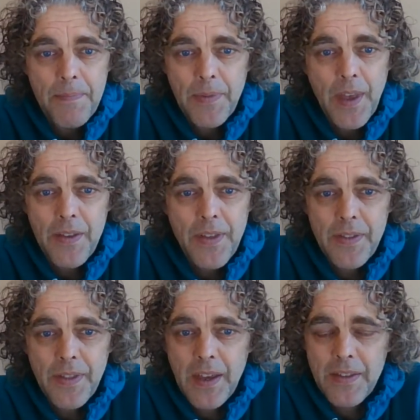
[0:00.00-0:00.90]
that,
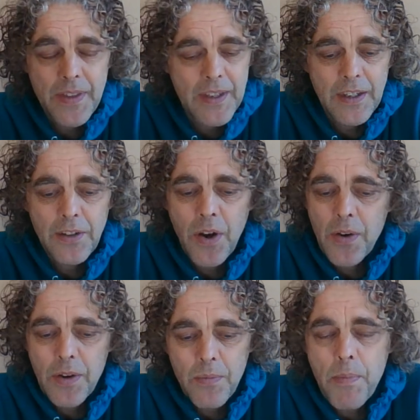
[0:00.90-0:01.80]
that, that you know,
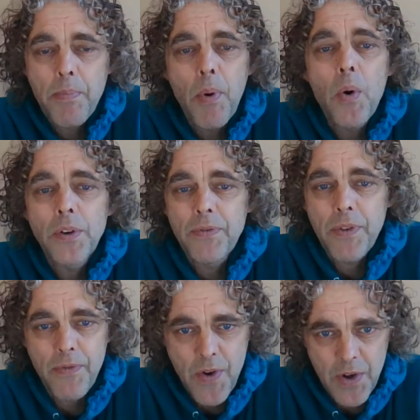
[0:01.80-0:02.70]
he'll be born of
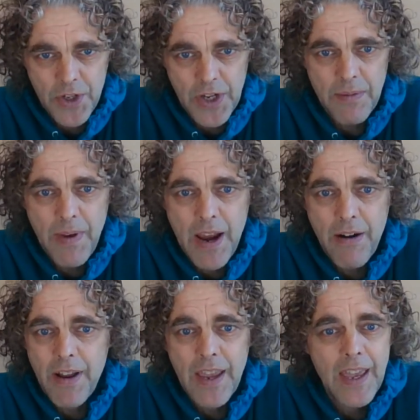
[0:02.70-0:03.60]
the Virgin
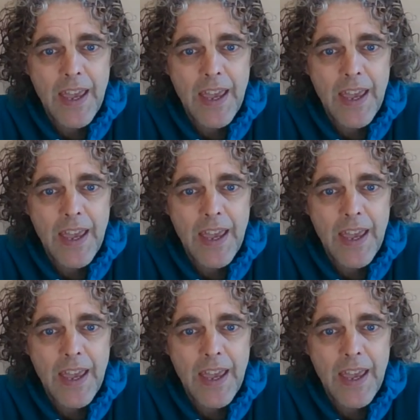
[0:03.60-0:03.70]
Mary.